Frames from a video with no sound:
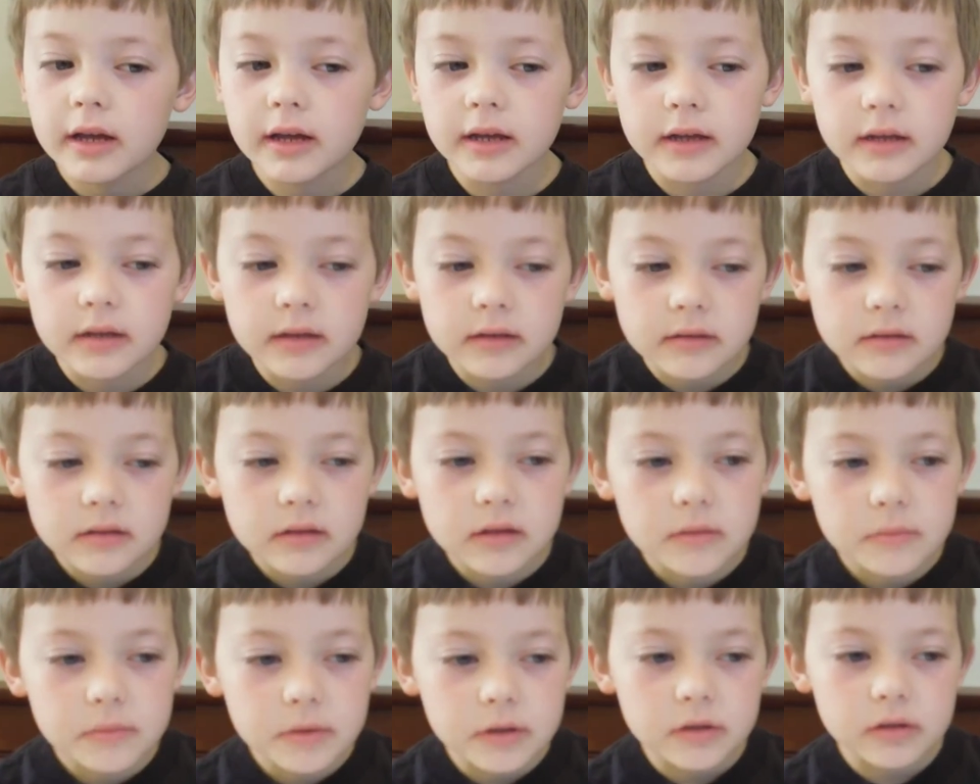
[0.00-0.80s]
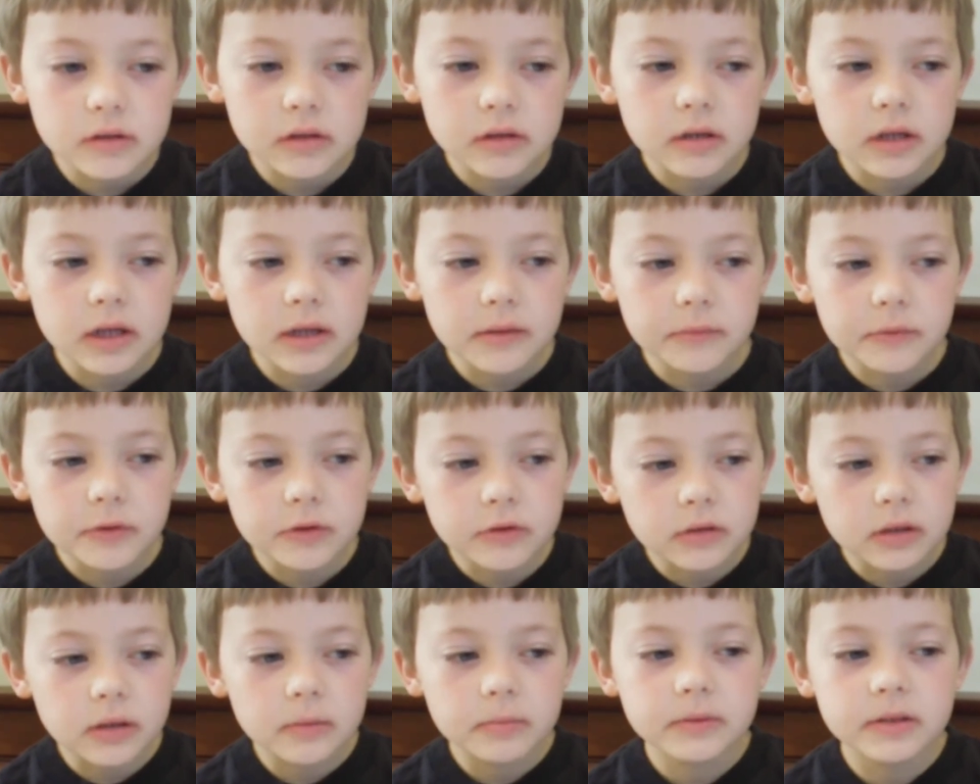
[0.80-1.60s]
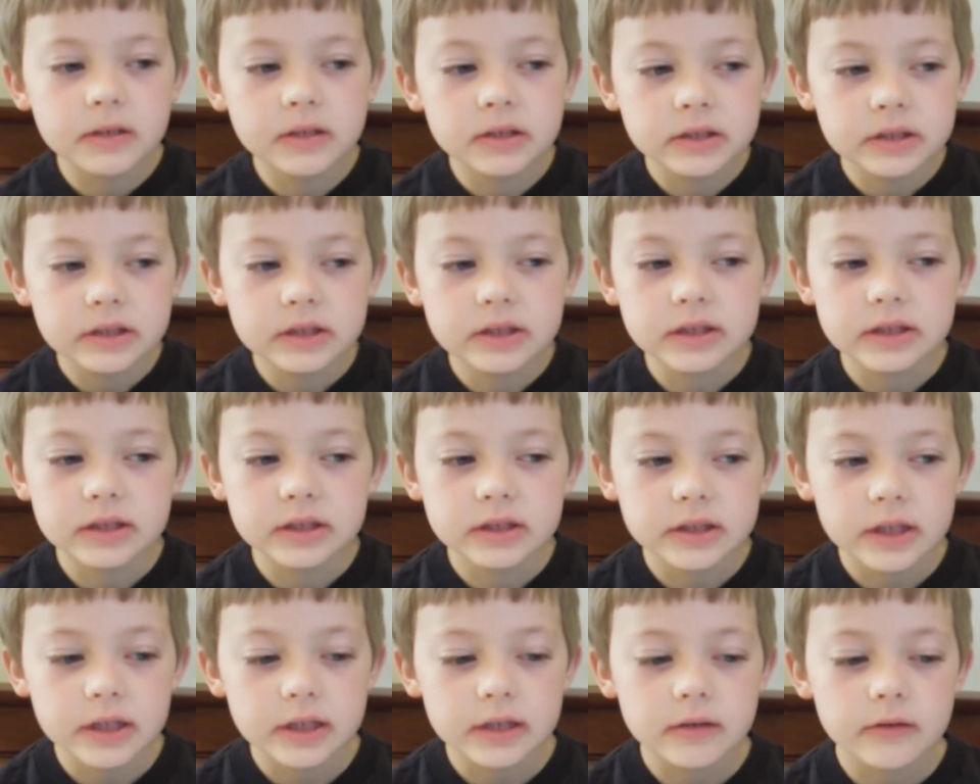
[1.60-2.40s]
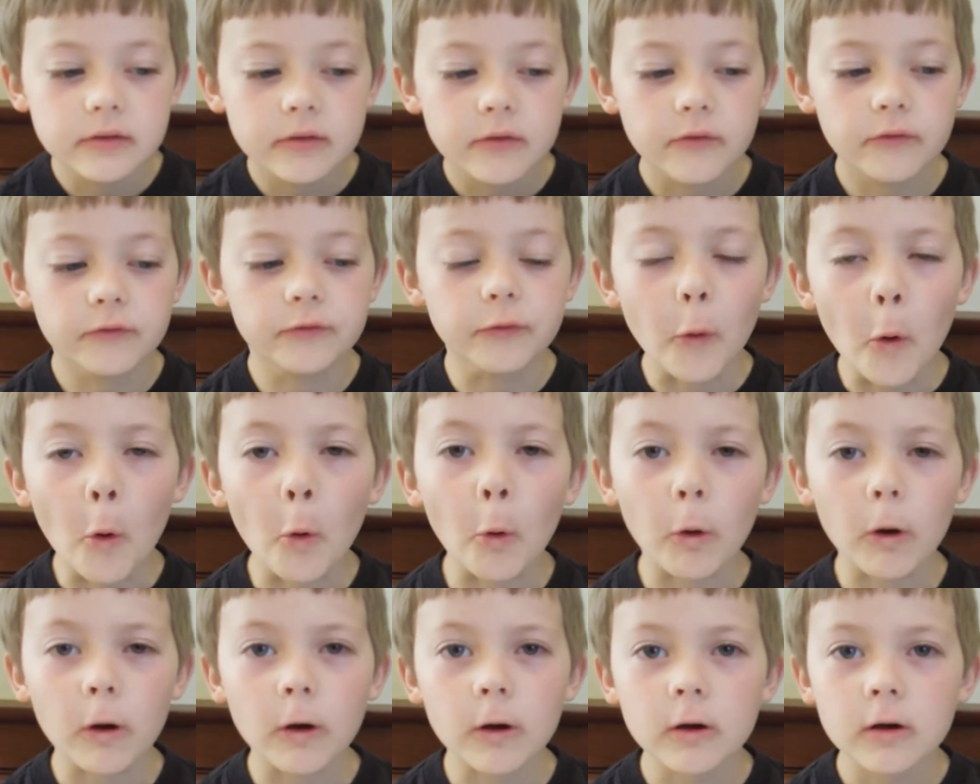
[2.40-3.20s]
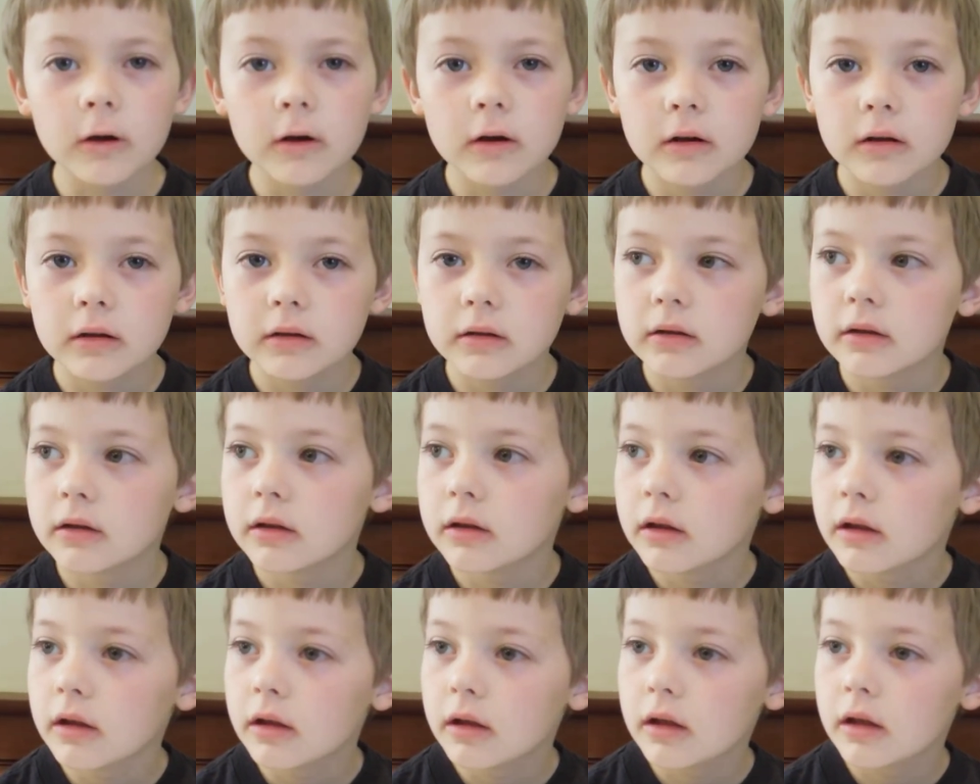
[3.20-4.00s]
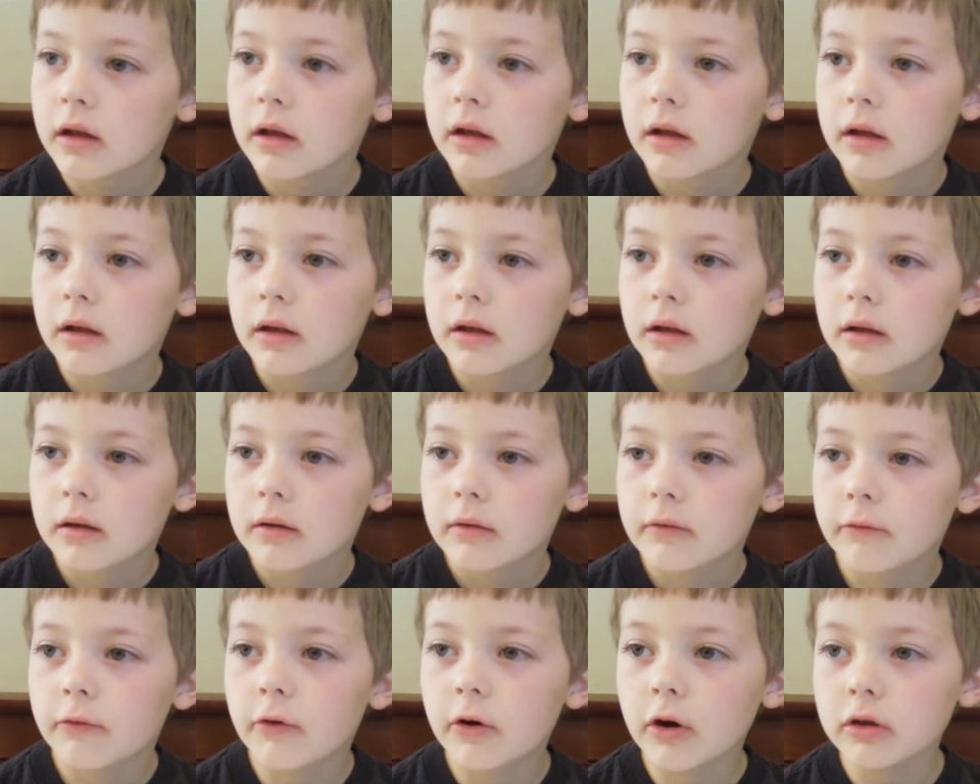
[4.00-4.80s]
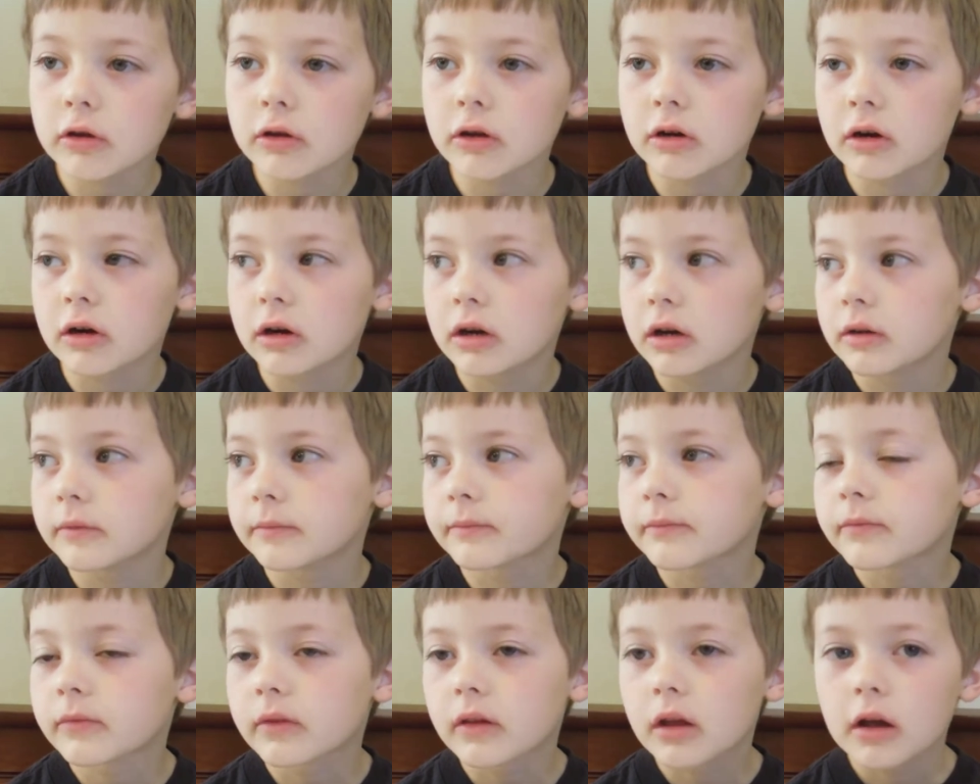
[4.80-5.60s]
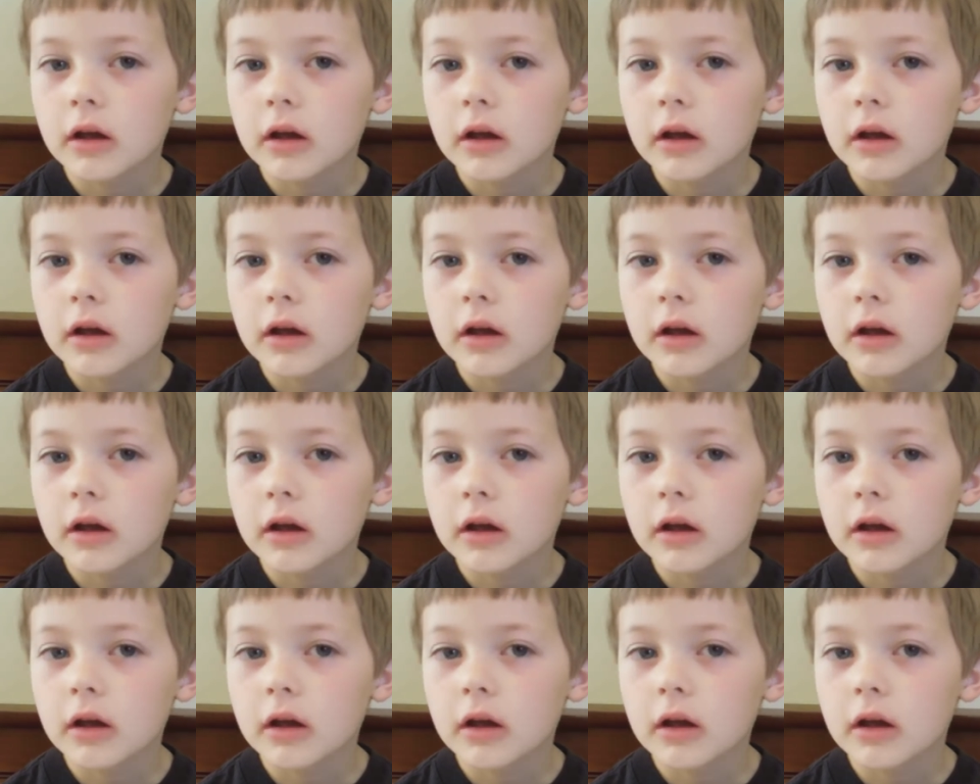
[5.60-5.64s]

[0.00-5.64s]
and Camilla interrupted and she said, 4. Farther on,